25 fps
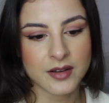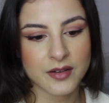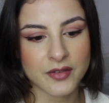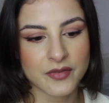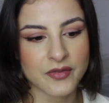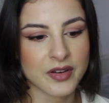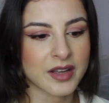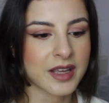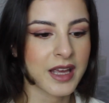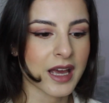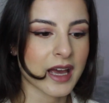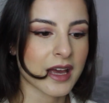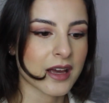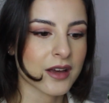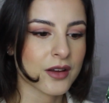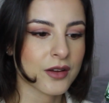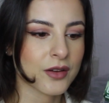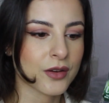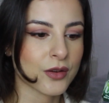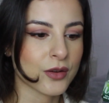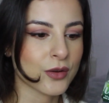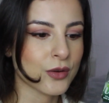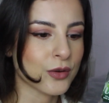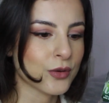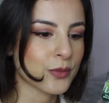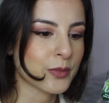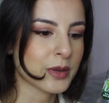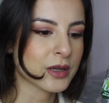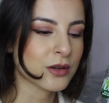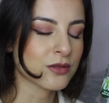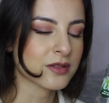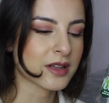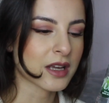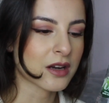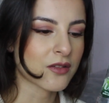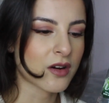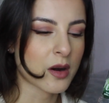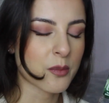forget who
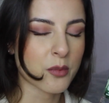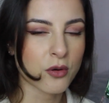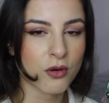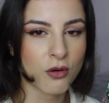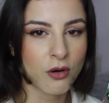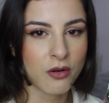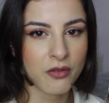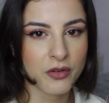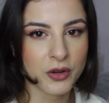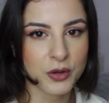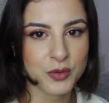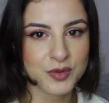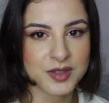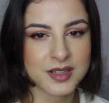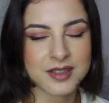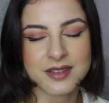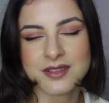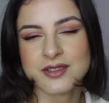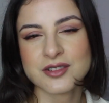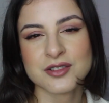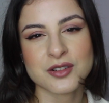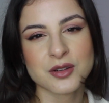peeled their wrapper off, who did.